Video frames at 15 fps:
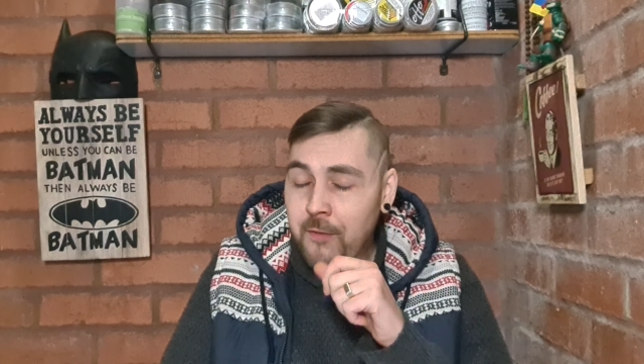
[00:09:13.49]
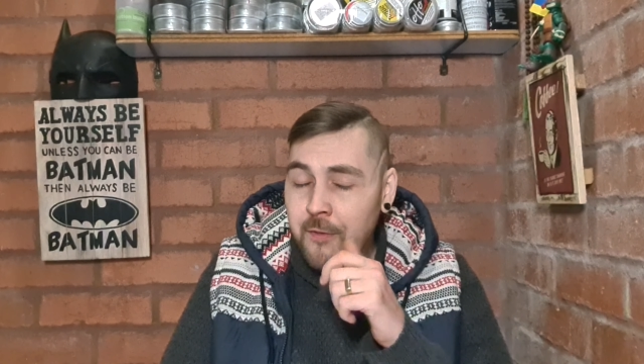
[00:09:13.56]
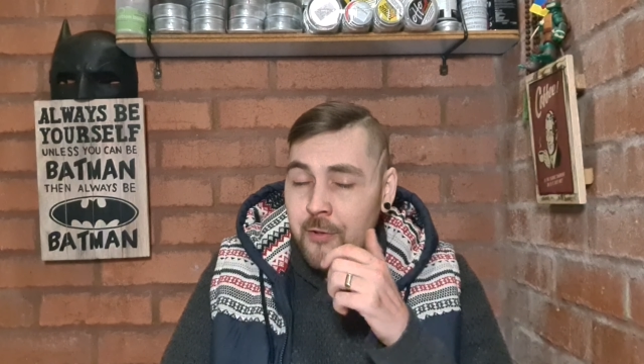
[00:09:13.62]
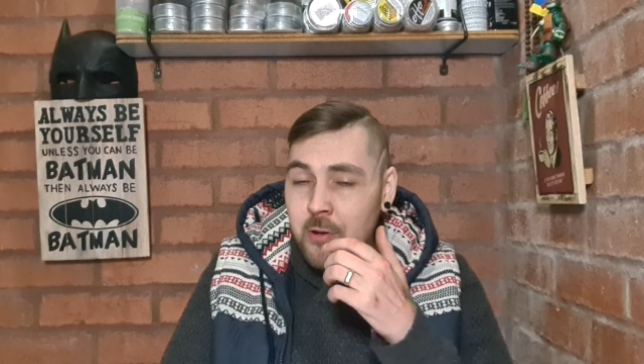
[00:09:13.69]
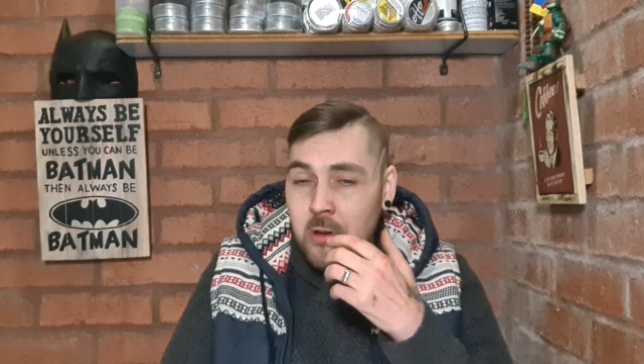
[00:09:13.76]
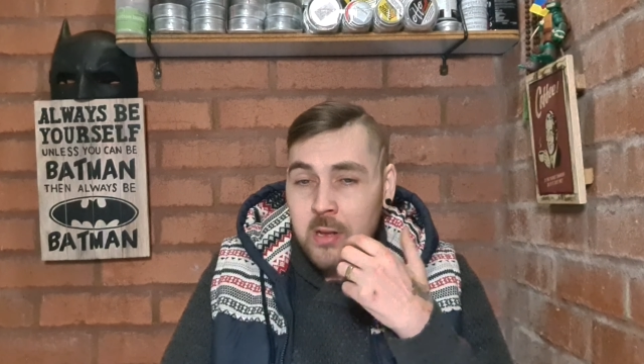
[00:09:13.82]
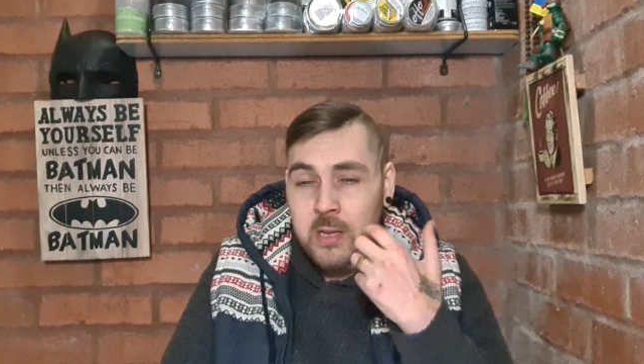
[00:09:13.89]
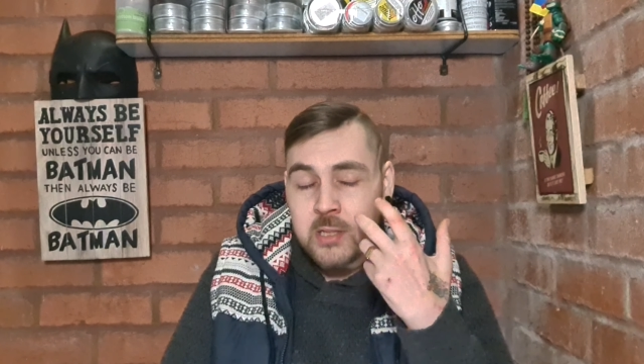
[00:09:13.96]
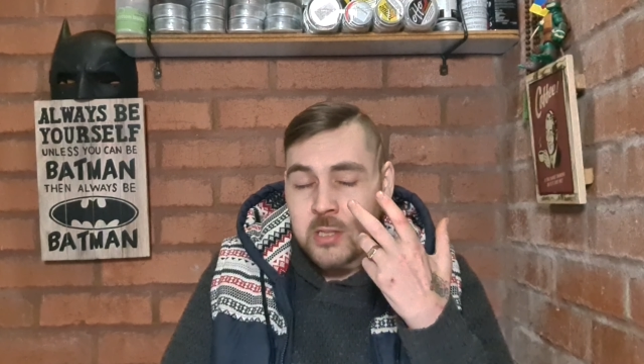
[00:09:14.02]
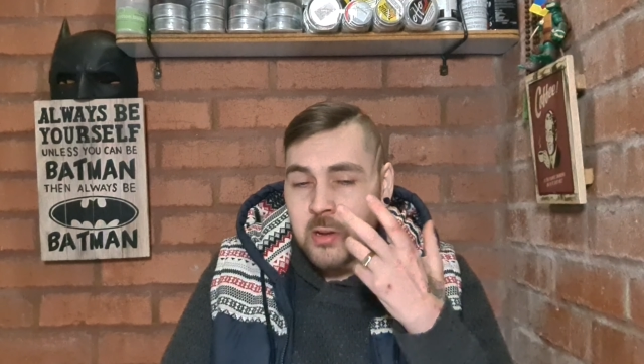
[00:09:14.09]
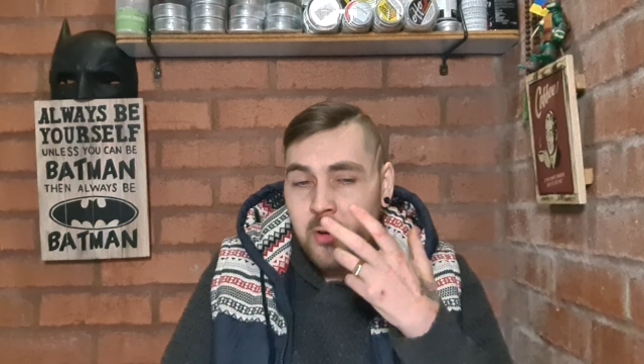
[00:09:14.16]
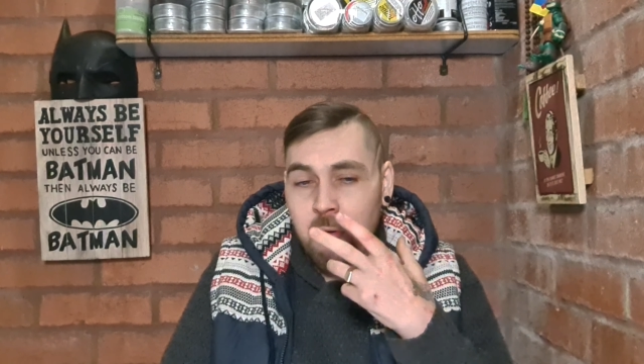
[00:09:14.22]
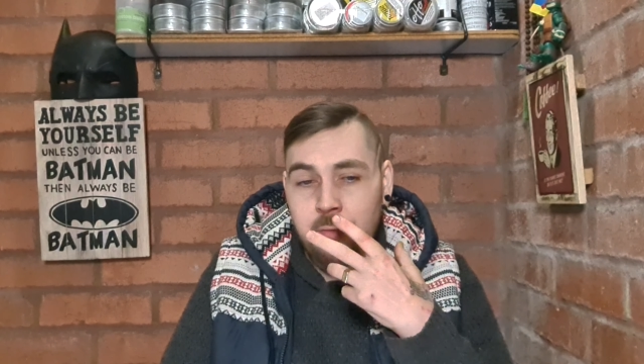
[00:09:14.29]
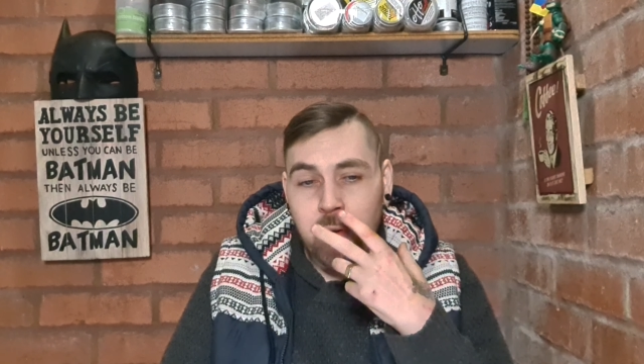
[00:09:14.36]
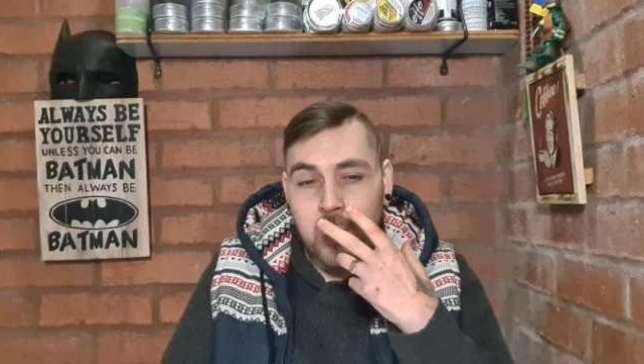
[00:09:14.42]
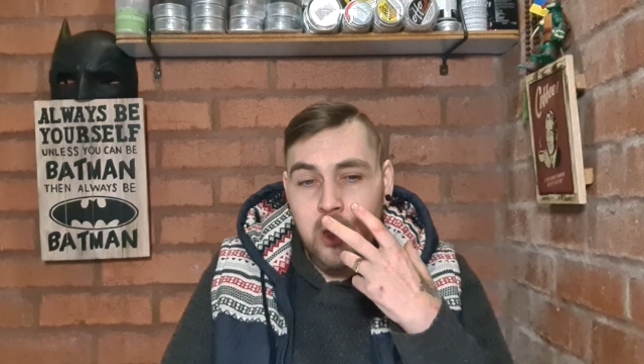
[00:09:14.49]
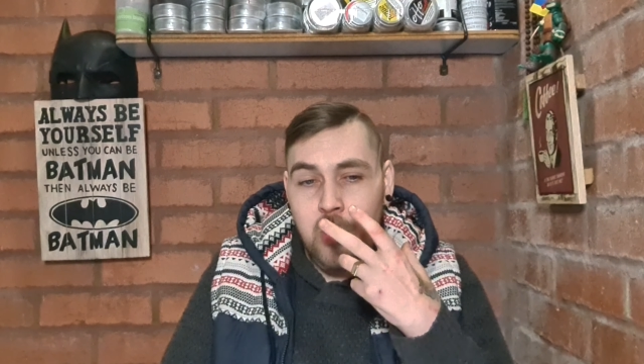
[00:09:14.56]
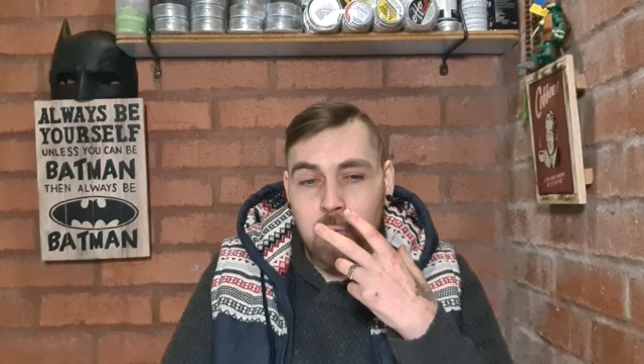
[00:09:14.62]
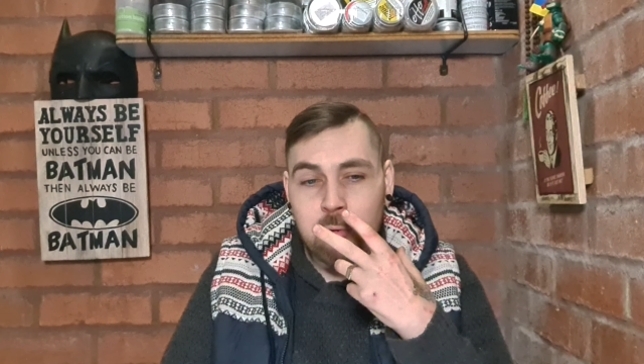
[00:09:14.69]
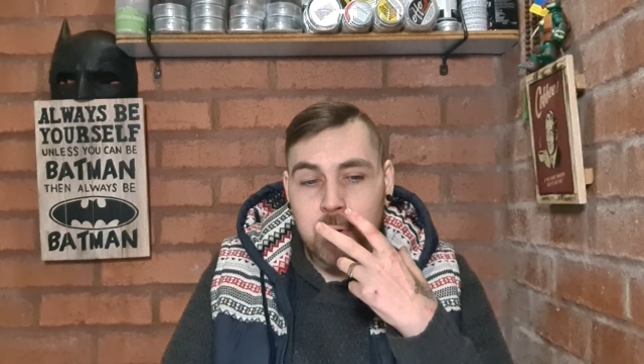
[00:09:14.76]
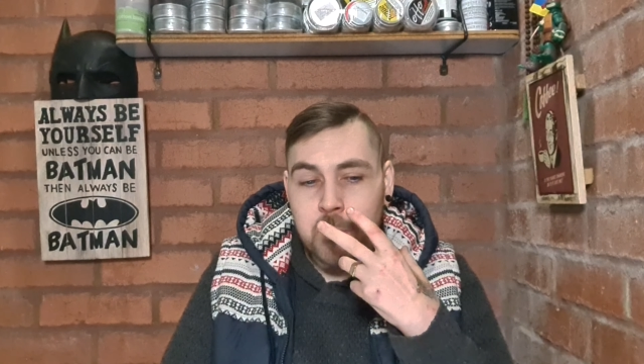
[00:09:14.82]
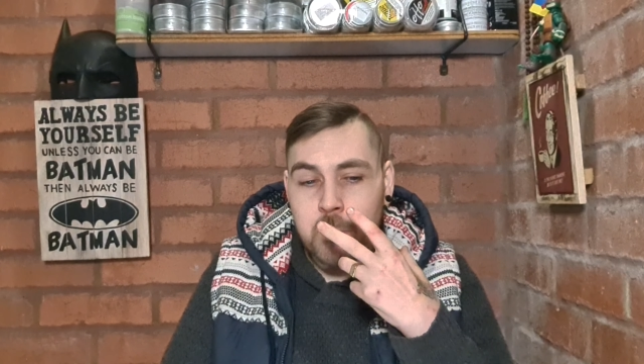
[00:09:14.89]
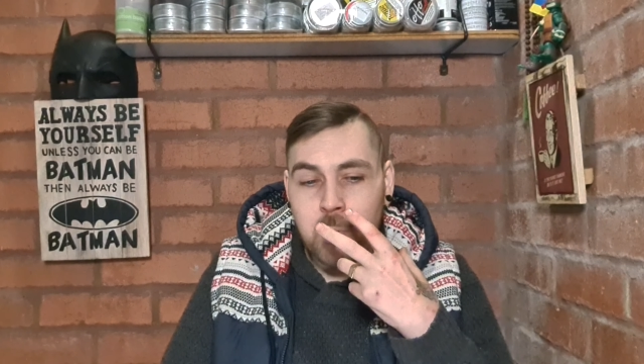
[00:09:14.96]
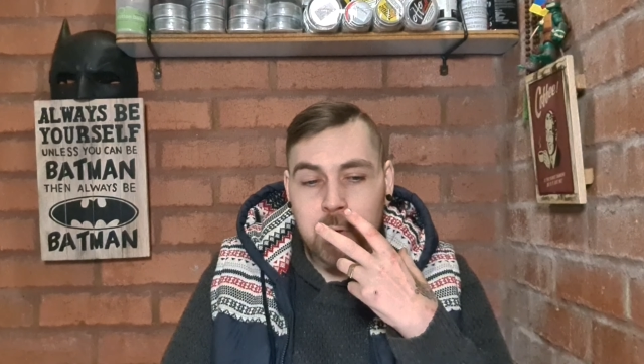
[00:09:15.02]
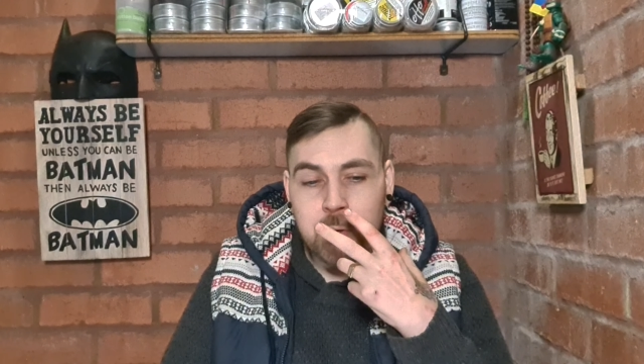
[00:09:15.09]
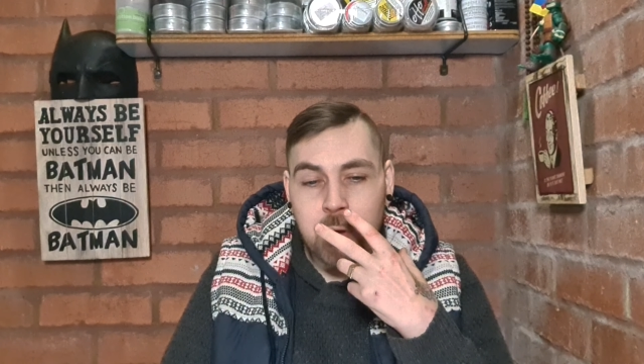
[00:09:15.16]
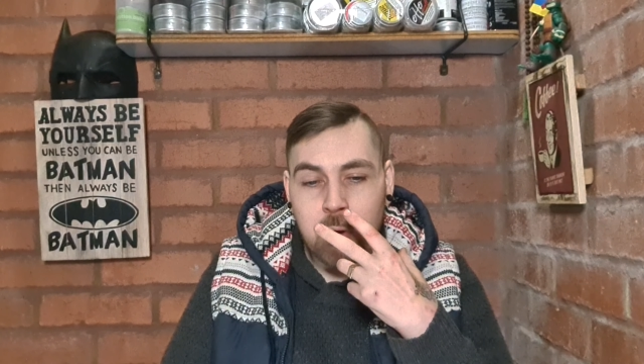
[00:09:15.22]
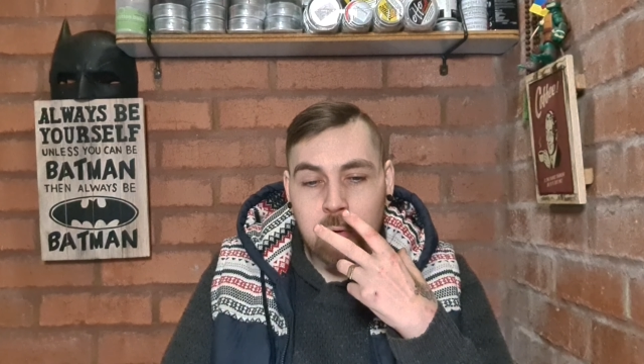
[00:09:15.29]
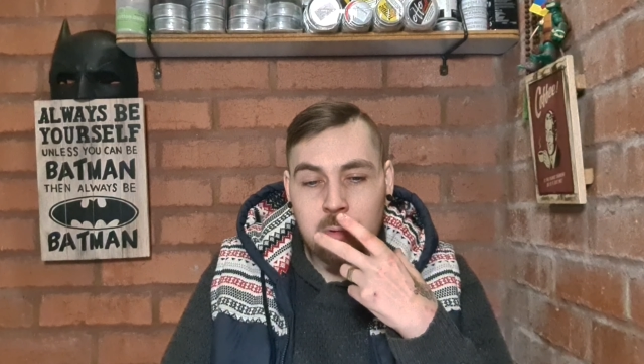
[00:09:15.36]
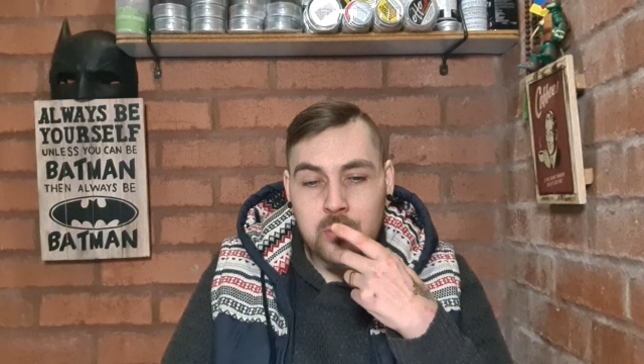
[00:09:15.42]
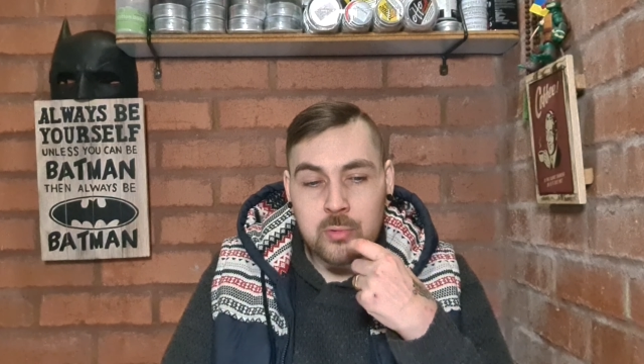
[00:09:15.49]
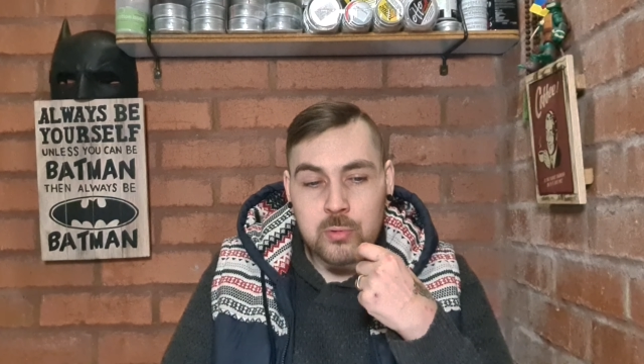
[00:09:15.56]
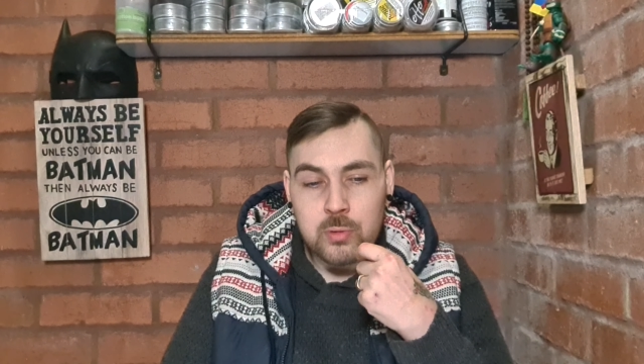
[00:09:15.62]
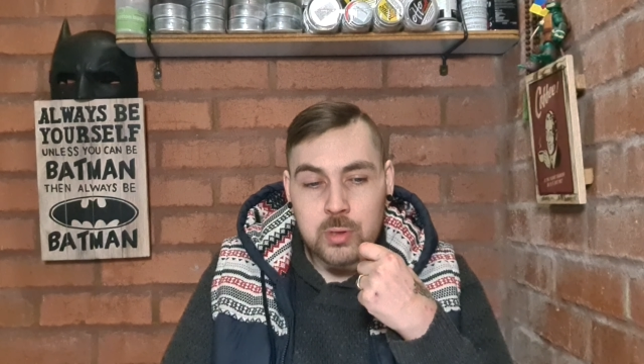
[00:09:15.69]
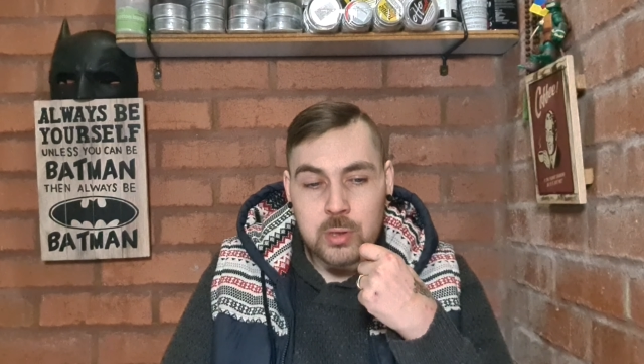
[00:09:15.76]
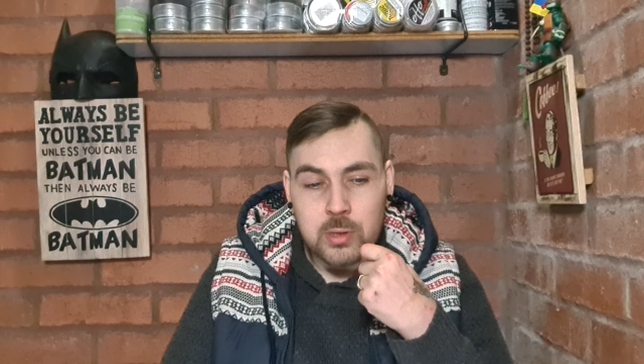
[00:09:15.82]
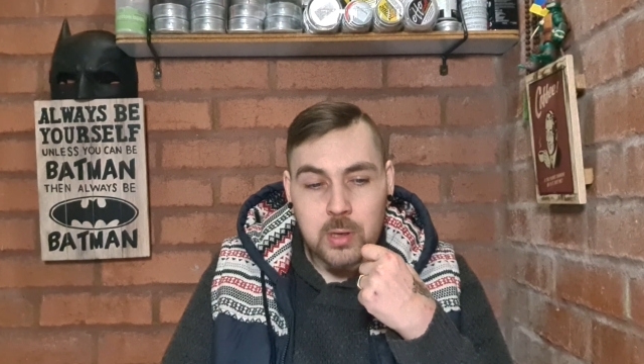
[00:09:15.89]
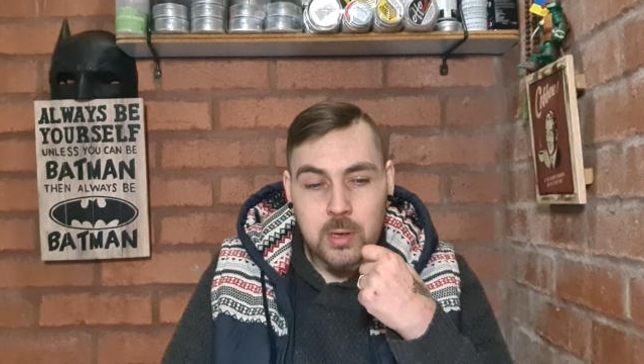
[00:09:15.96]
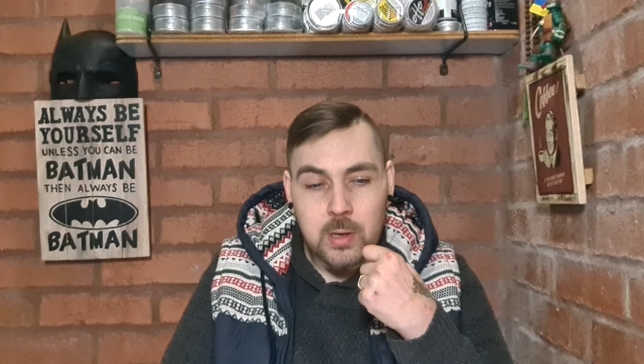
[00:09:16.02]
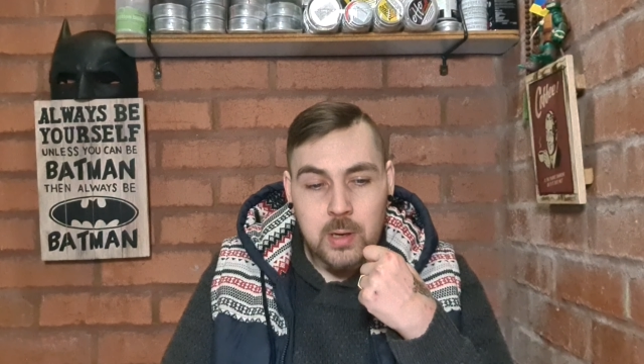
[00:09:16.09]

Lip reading: feel like it's overloading my nose.